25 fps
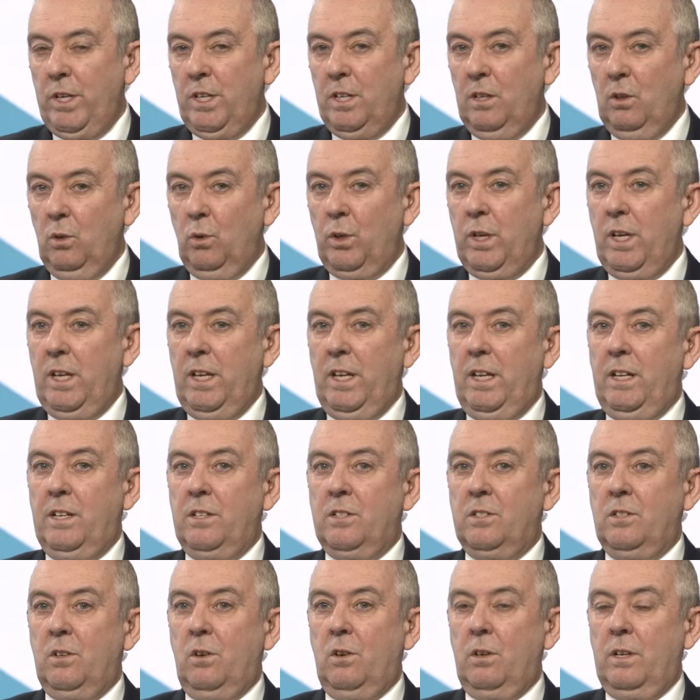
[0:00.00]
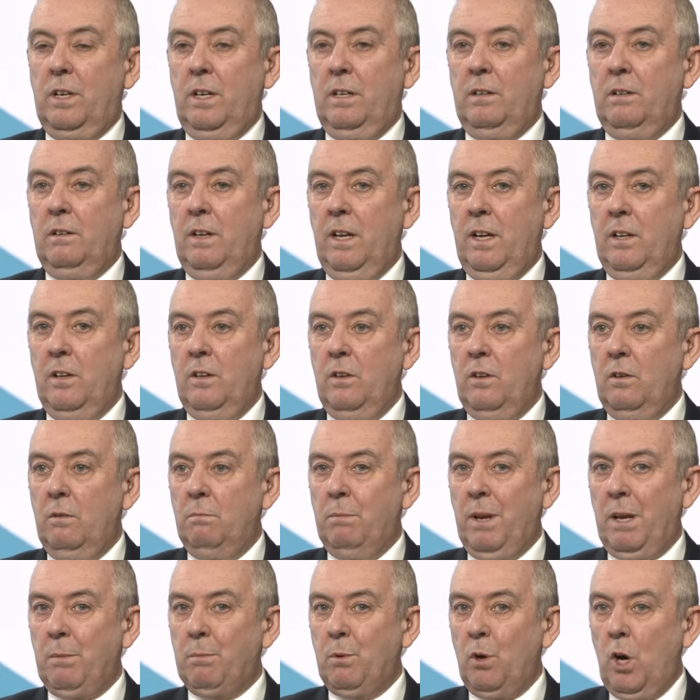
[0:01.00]
you're looking at a stock and, and
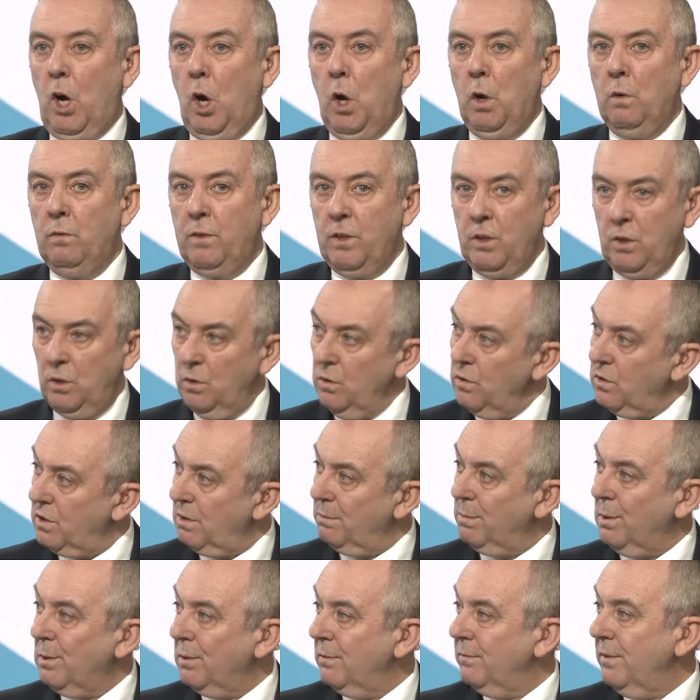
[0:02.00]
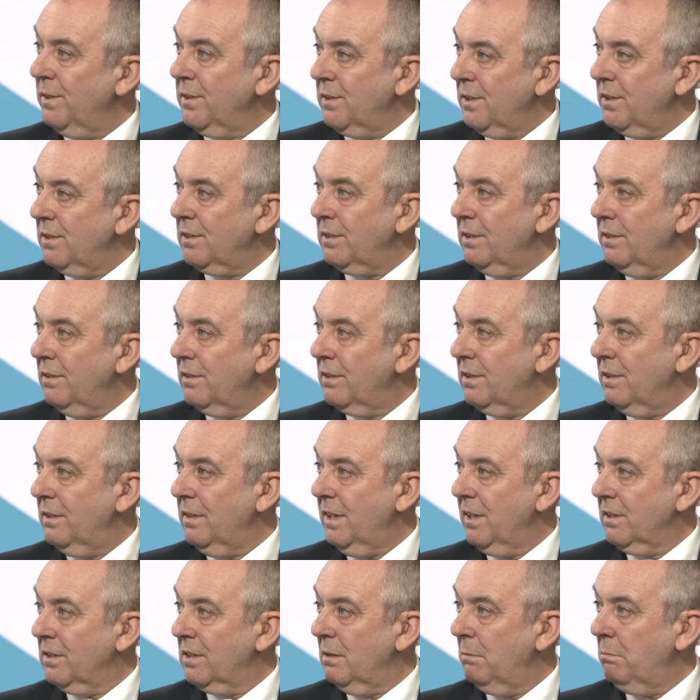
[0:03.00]
people overuse support and resistance, and
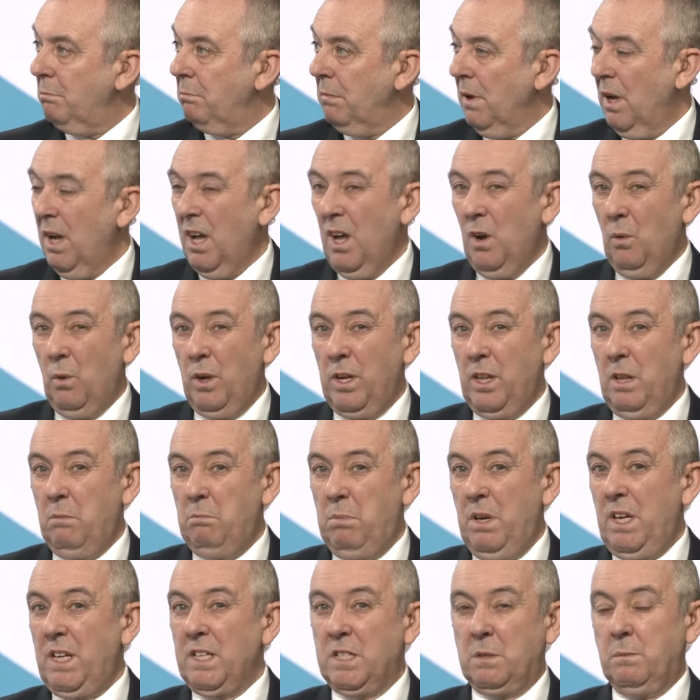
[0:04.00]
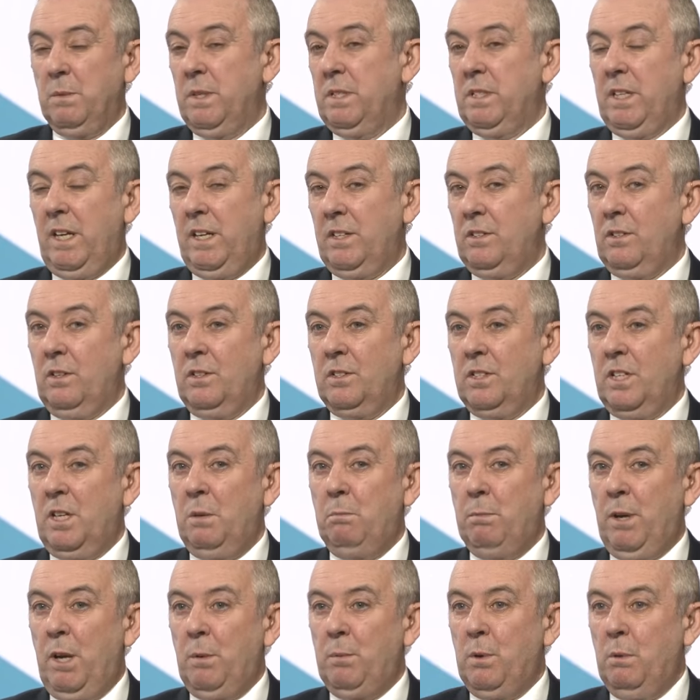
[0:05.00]
that's the one of the biggest mistakes I see
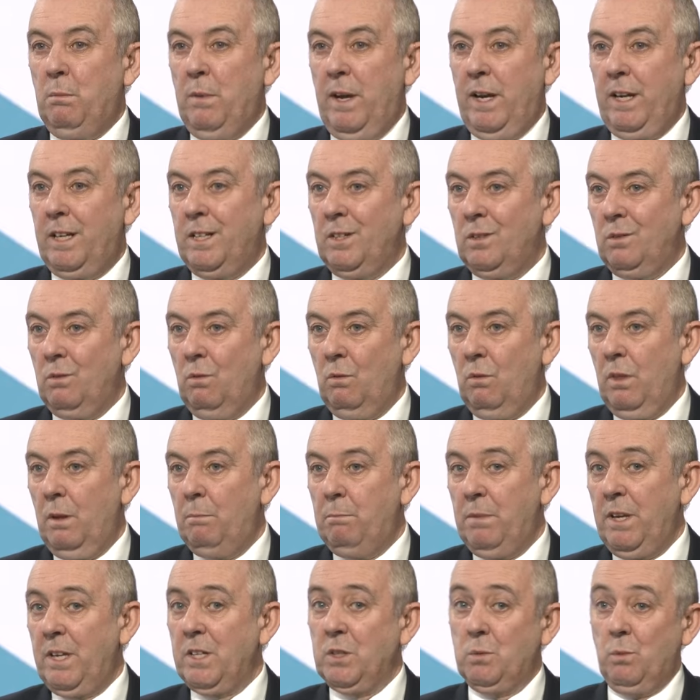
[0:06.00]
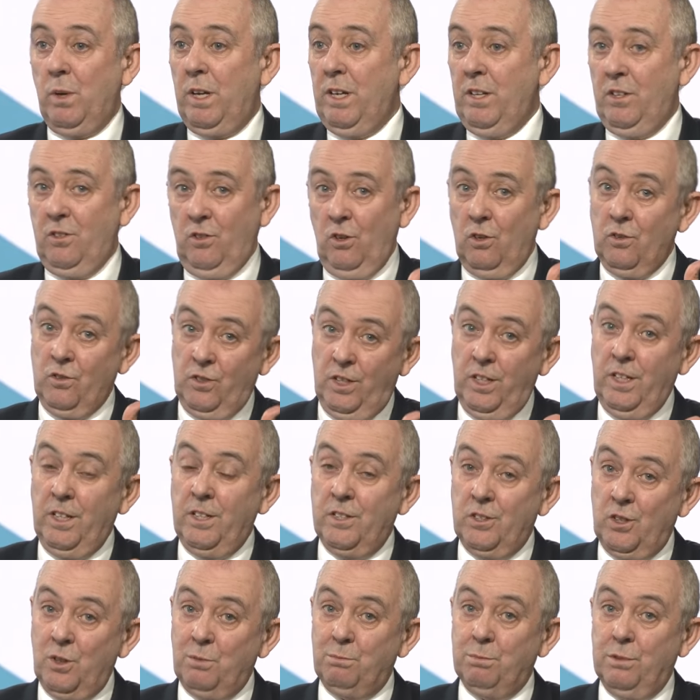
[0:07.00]
people make is well, the biggest one is not setting
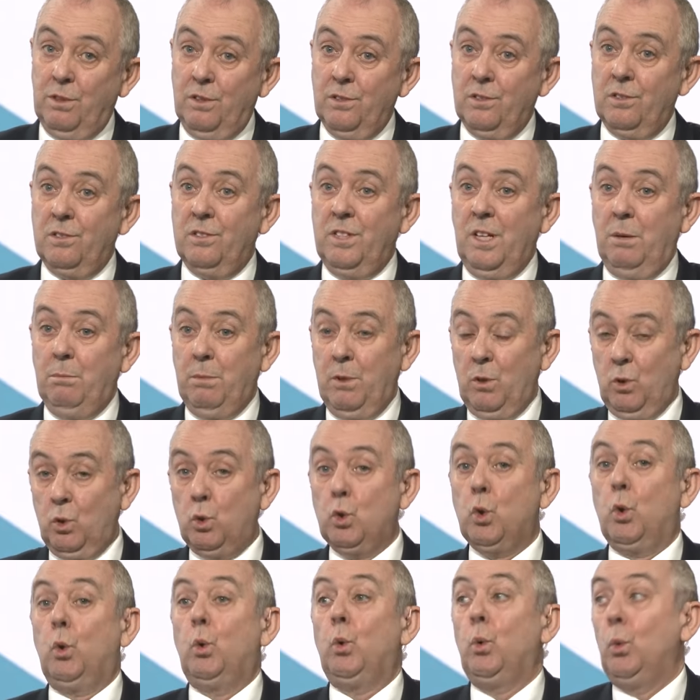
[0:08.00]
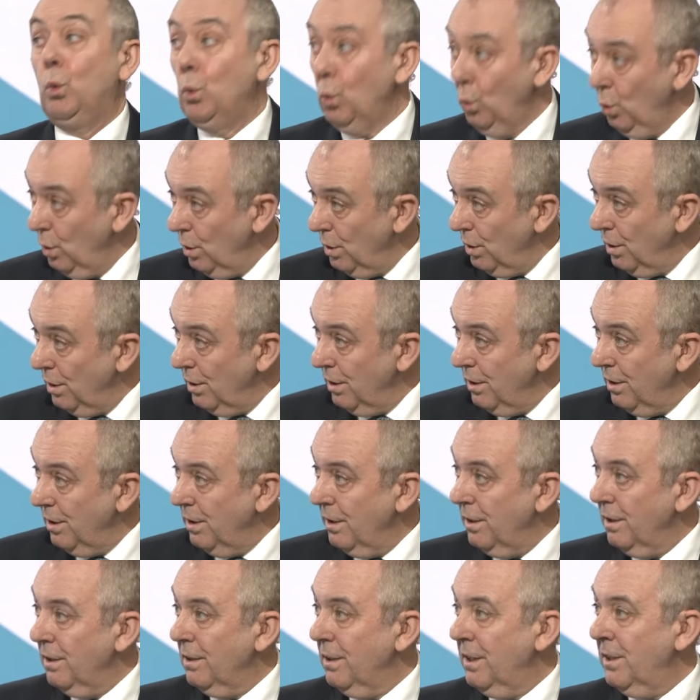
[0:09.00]
stop losses. Number two mm.
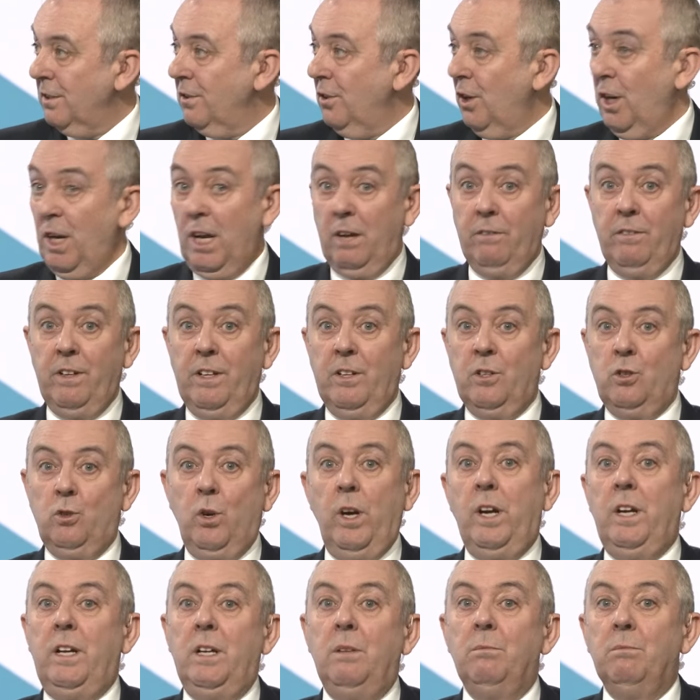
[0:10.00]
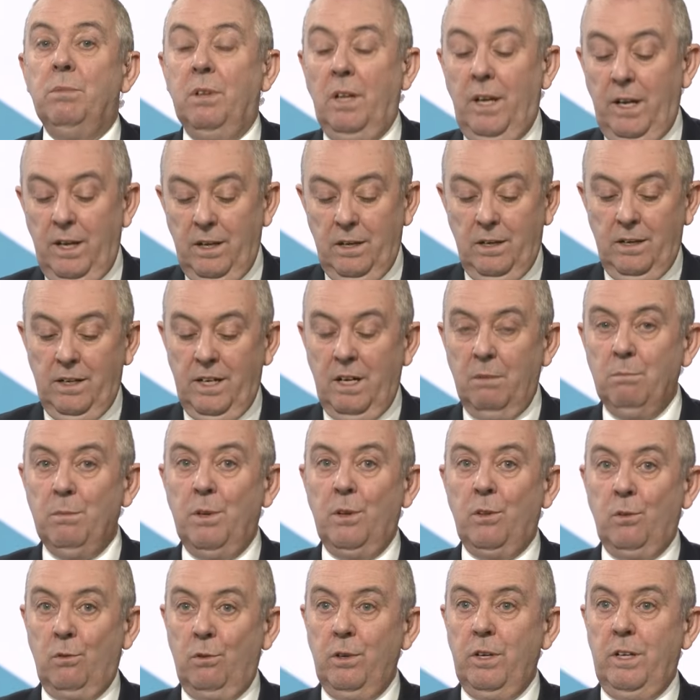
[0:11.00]
is not having a trading plan, and number
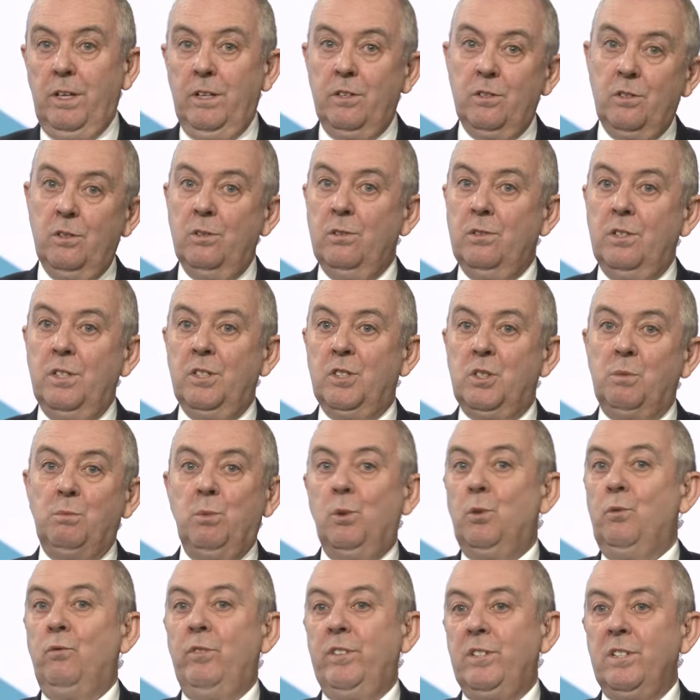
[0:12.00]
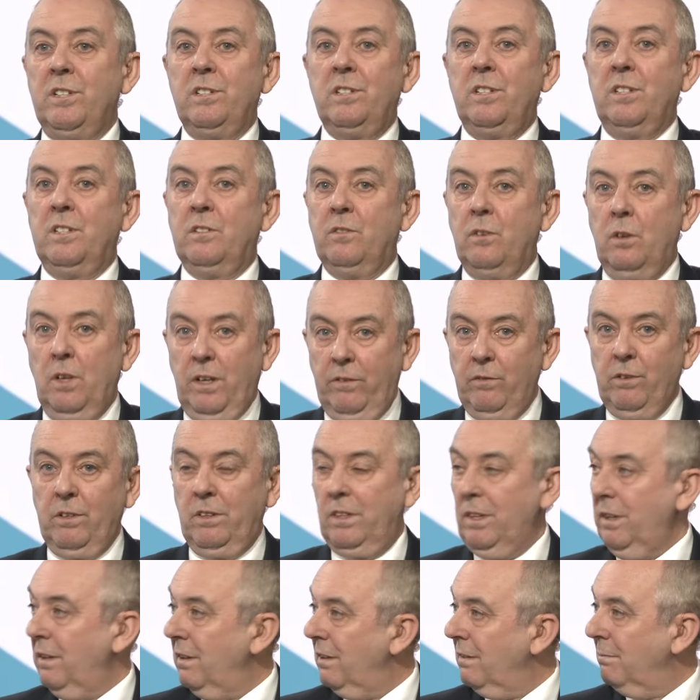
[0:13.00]
three is using support and resistance for
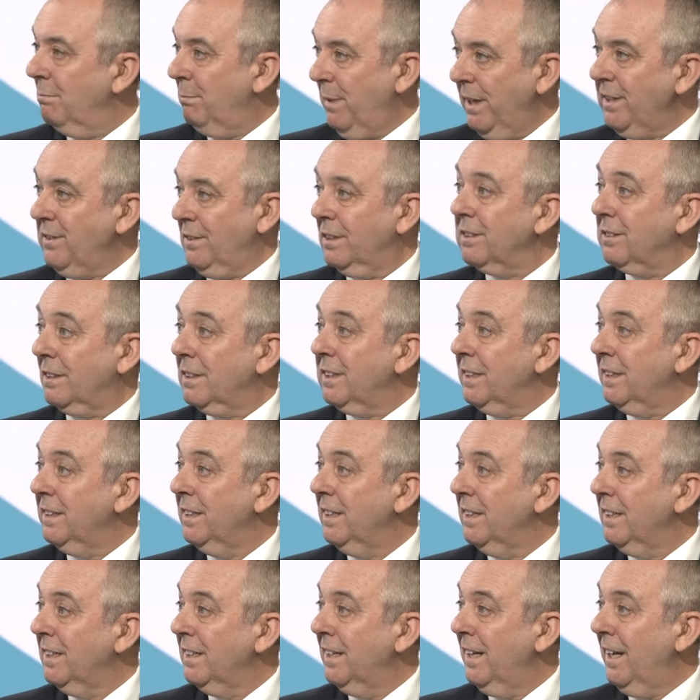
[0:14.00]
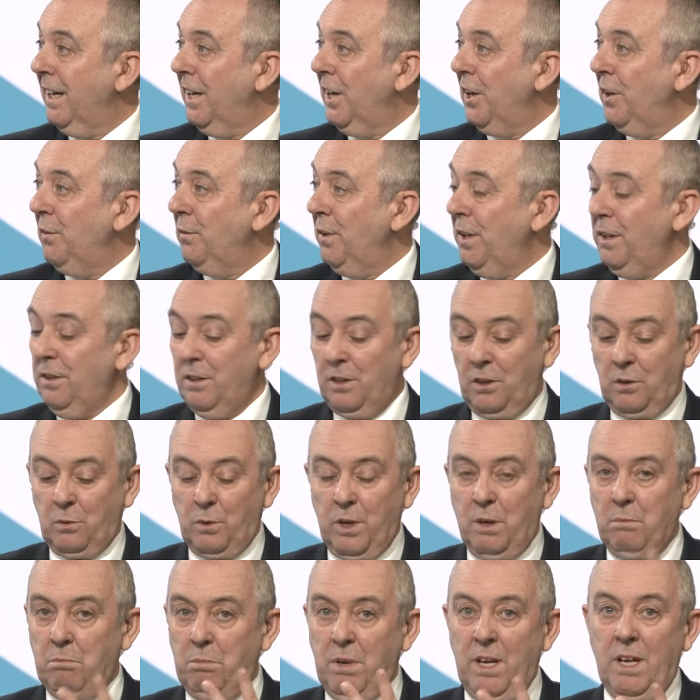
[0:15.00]
everything basically. Mm-hmm. Uh, they're the
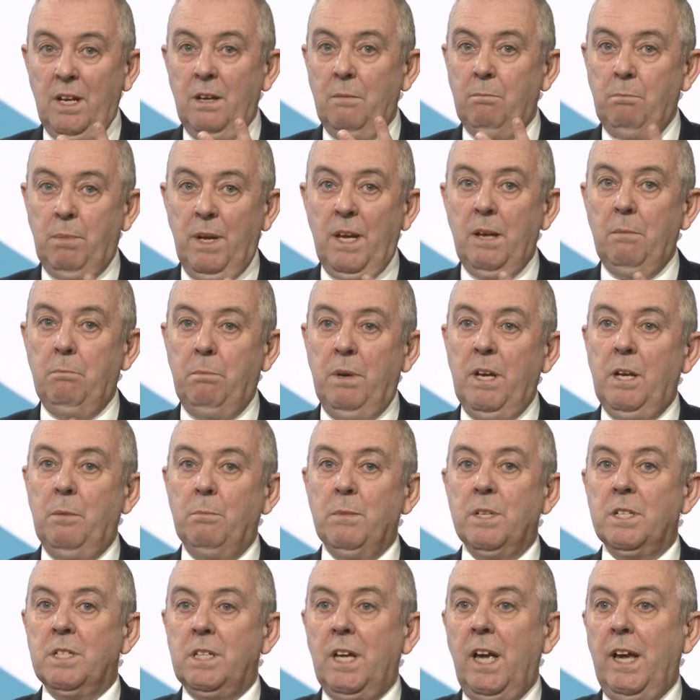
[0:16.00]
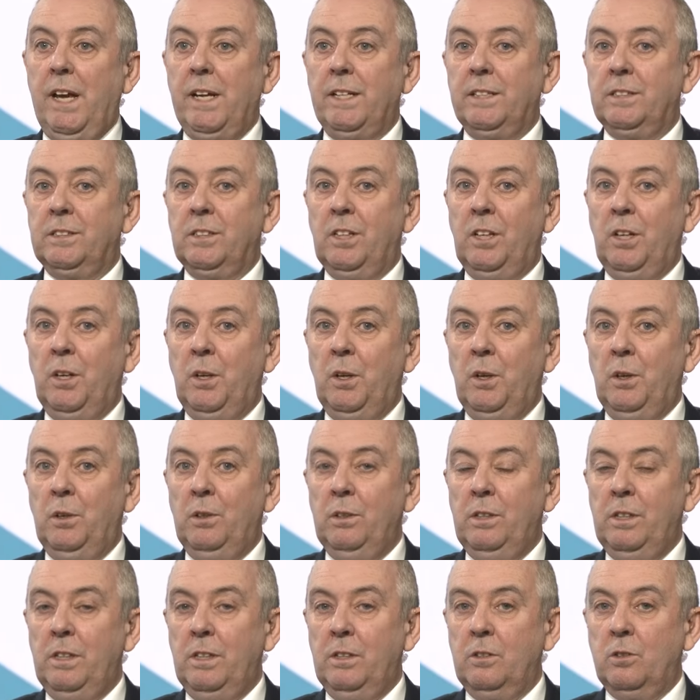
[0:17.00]
three big, big, big mistakes. So
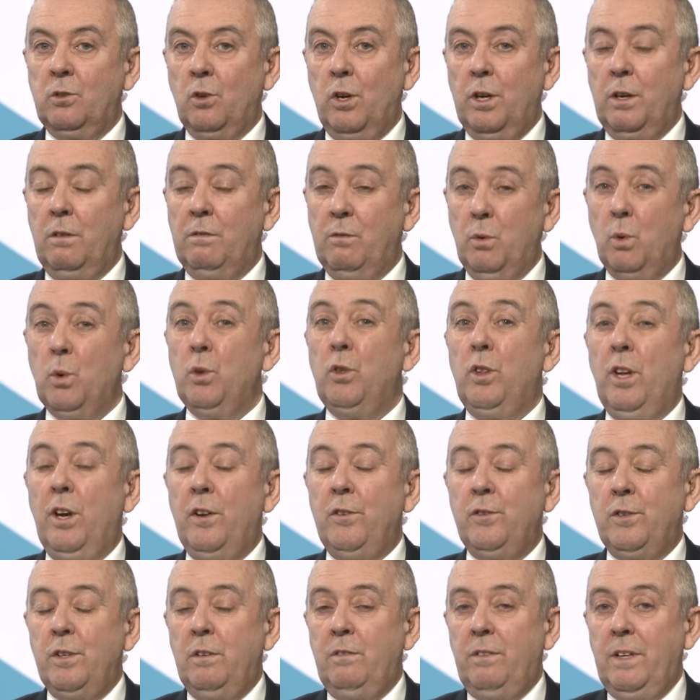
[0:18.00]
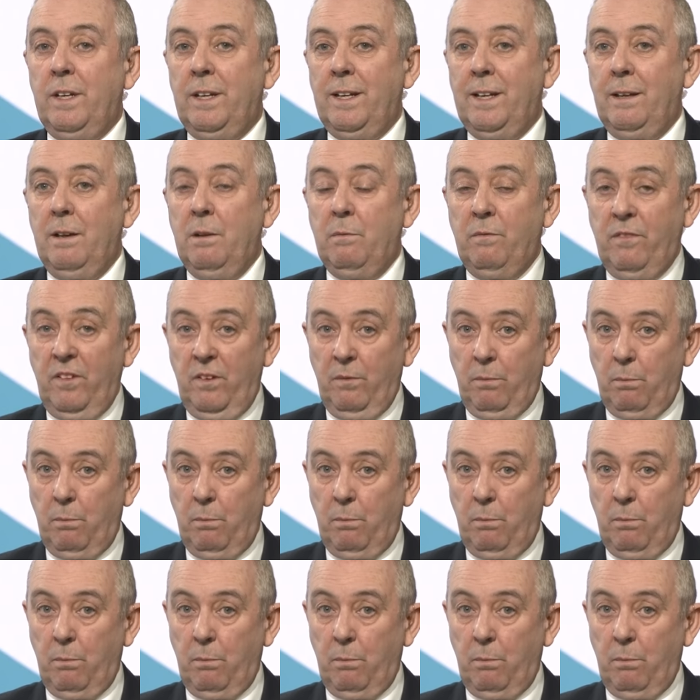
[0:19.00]
you know, try and avoid those if you if you